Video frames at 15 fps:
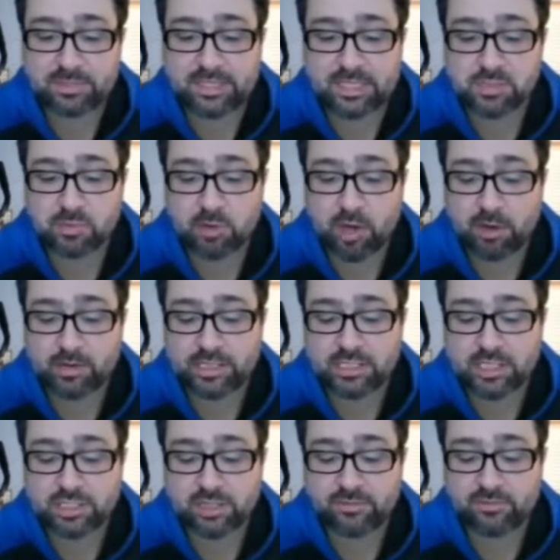because we're already
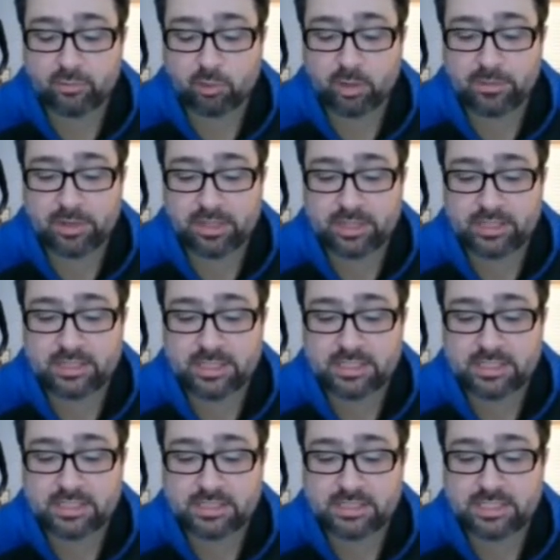touching 4 mil in
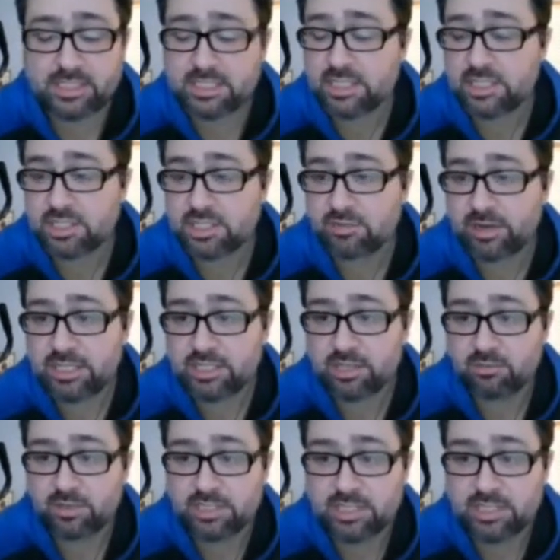this situation,